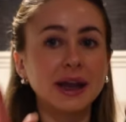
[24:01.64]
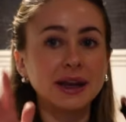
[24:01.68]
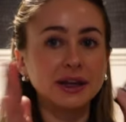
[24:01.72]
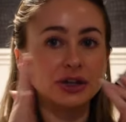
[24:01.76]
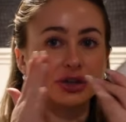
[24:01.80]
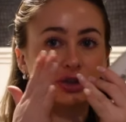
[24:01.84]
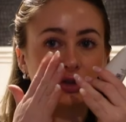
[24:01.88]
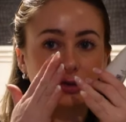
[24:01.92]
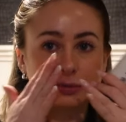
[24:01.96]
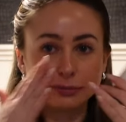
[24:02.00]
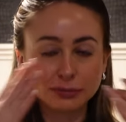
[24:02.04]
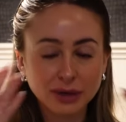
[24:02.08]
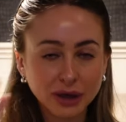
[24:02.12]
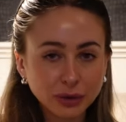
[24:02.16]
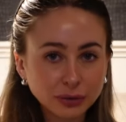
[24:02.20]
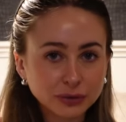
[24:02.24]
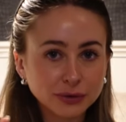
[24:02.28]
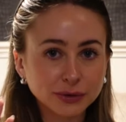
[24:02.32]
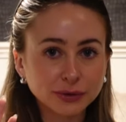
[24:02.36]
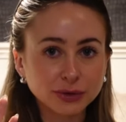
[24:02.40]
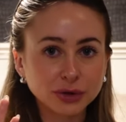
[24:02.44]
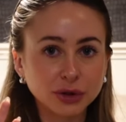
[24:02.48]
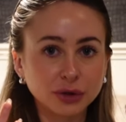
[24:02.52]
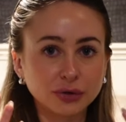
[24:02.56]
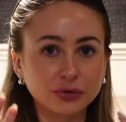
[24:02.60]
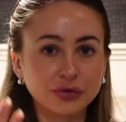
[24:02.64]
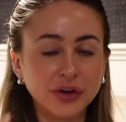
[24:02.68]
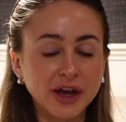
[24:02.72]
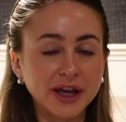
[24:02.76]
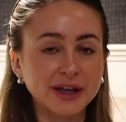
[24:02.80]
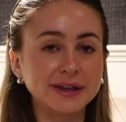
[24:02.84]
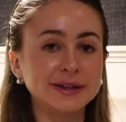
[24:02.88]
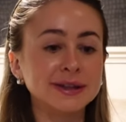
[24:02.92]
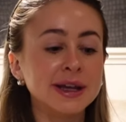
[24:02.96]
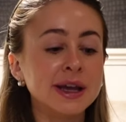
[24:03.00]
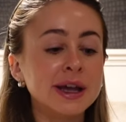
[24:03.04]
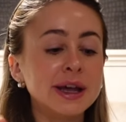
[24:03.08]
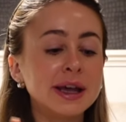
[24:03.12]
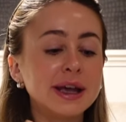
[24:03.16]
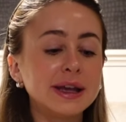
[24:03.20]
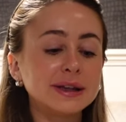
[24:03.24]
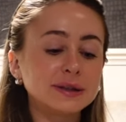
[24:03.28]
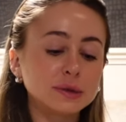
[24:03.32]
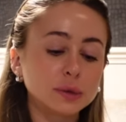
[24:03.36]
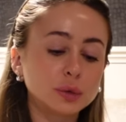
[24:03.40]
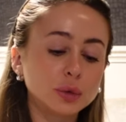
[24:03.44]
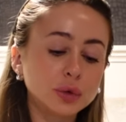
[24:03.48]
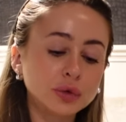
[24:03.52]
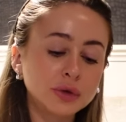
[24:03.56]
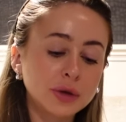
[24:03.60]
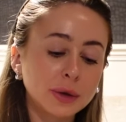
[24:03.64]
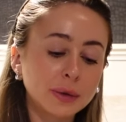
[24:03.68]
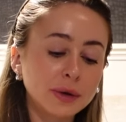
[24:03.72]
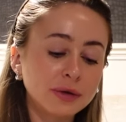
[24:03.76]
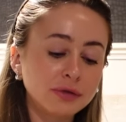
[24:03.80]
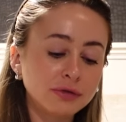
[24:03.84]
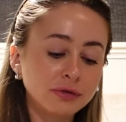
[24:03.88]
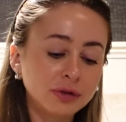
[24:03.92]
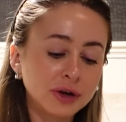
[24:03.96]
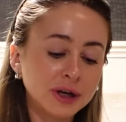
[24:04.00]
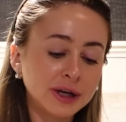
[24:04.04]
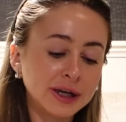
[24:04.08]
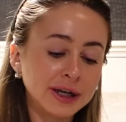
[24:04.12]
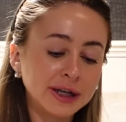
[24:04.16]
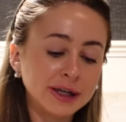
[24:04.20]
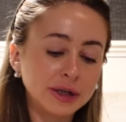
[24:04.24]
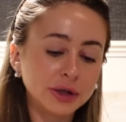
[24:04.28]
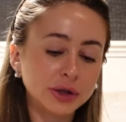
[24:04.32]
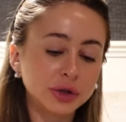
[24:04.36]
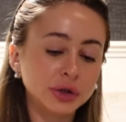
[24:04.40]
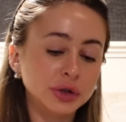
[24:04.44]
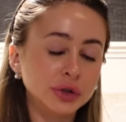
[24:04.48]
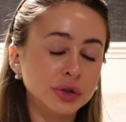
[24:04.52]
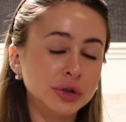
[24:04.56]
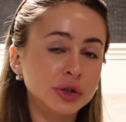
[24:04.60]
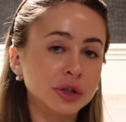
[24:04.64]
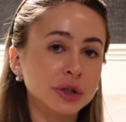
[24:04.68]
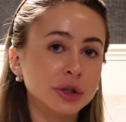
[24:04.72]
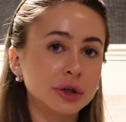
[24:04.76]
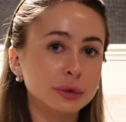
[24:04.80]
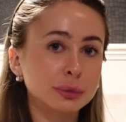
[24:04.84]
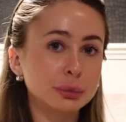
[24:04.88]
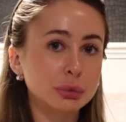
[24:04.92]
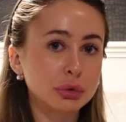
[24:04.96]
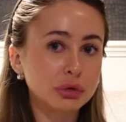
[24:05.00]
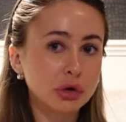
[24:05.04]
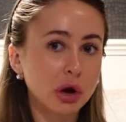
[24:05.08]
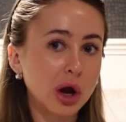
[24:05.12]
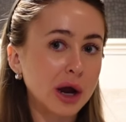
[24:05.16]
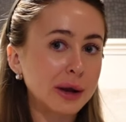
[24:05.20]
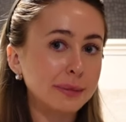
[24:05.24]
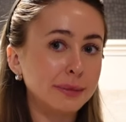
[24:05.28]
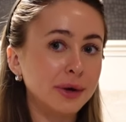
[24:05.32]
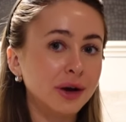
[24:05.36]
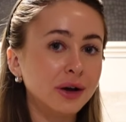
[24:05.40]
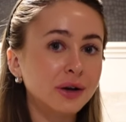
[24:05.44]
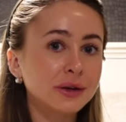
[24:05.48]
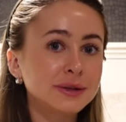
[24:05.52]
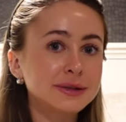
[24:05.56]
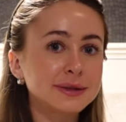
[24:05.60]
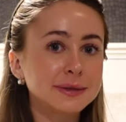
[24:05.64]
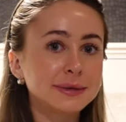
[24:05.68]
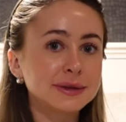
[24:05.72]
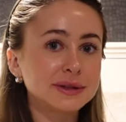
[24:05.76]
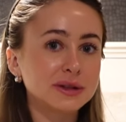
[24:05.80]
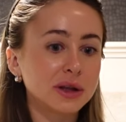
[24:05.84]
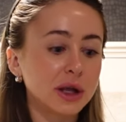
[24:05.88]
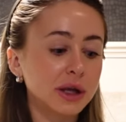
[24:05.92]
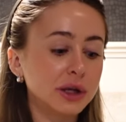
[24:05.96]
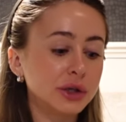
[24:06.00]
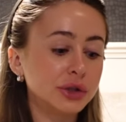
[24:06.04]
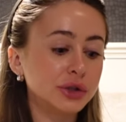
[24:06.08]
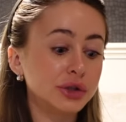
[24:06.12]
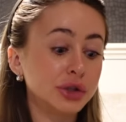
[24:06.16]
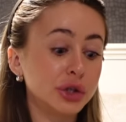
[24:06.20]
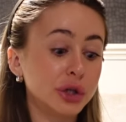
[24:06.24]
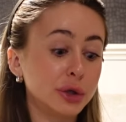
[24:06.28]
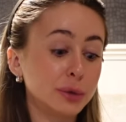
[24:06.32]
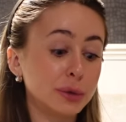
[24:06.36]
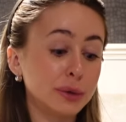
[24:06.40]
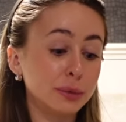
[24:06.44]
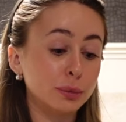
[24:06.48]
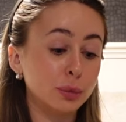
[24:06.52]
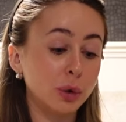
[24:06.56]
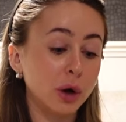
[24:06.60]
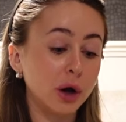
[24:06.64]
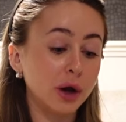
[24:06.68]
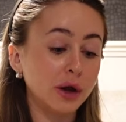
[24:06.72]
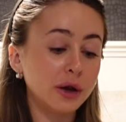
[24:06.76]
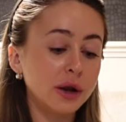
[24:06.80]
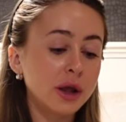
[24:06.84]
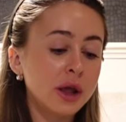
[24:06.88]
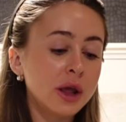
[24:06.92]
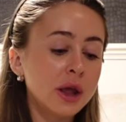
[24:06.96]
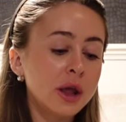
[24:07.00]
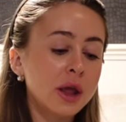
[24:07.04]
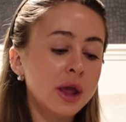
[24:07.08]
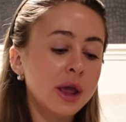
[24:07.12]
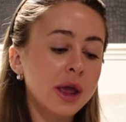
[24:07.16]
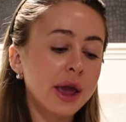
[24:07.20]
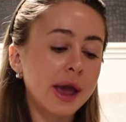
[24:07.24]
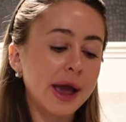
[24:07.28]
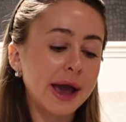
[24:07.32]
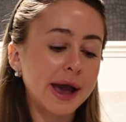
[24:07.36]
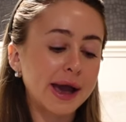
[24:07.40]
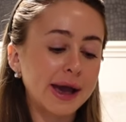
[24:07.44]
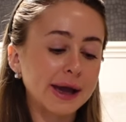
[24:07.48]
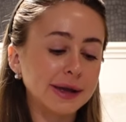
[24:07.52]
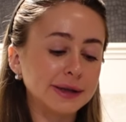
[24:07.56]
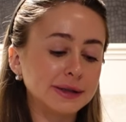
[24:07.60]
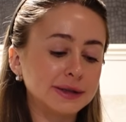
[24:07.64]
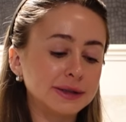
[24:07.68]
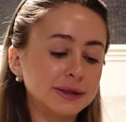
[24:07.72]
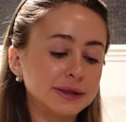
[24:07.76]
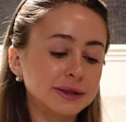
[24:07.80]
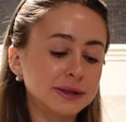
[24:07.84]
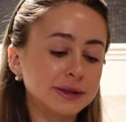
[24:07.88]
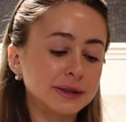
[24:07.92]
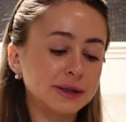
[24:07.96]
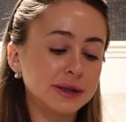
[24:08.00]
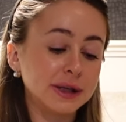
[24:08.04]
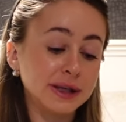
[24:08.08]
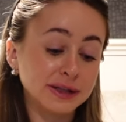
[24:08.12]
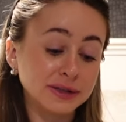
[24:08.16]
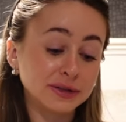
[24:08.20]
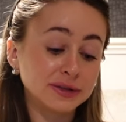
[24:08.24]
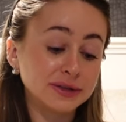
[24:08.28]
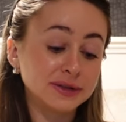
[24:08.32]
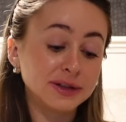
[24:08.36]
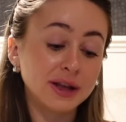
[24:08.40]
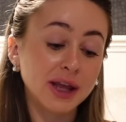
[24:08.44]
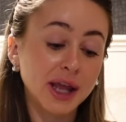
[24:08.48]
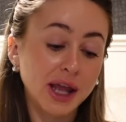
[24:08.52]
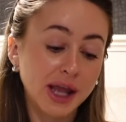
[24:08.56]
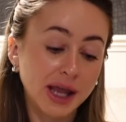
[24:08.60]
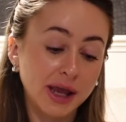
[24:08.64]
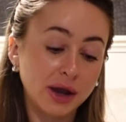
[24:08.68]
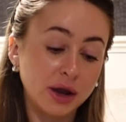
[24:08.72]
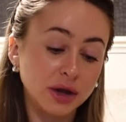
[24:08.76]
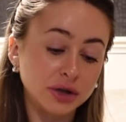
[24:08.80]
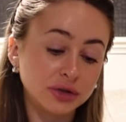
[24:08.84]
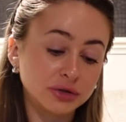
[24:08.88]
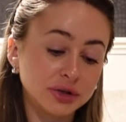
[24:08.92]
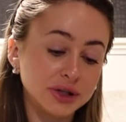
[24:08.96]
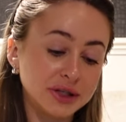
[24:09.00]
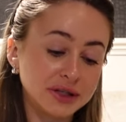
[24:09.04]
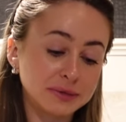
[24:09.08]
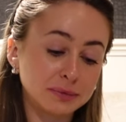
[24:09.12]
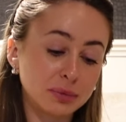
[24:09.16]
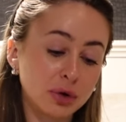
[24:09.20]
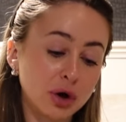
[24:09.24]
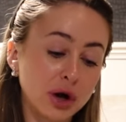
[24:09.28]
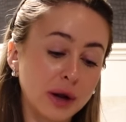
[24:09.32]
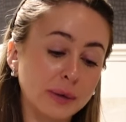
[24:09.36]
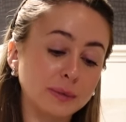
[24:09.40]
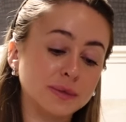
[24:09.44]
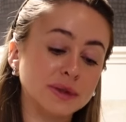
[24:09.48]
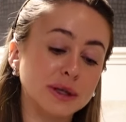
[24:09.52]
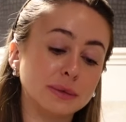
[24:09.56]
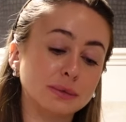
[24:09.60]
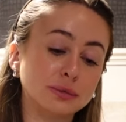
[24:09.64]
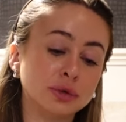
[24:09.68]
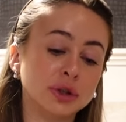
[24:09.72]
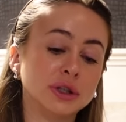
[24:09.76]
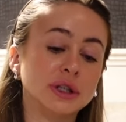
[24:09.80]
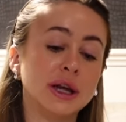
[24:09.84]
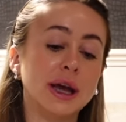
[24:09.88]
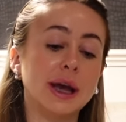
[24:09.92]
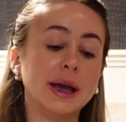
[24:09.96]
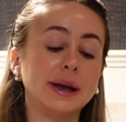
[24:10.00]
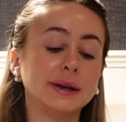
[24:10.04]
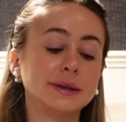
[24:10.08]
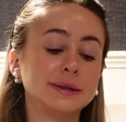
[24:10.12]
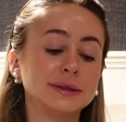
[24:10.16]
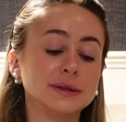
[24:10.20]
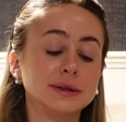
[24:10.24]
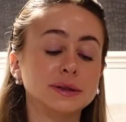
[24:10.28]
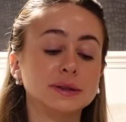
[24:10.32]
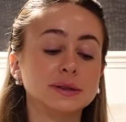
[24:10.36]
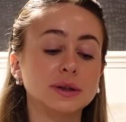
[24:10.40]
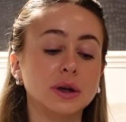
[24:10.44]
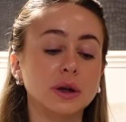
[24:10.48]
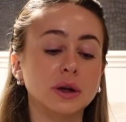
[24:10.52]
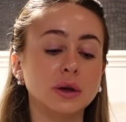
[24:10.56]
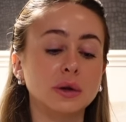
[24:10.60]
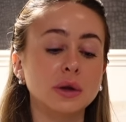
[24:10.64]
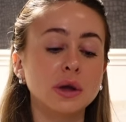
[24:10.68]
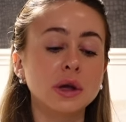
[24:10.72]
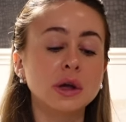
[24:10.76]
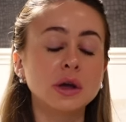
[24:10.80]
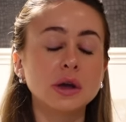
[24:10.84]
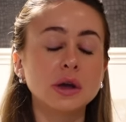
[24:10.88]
and it just melts onto your face. It's also a really good primer so it's like a two-in-one and it does say here hydrates primes and protects so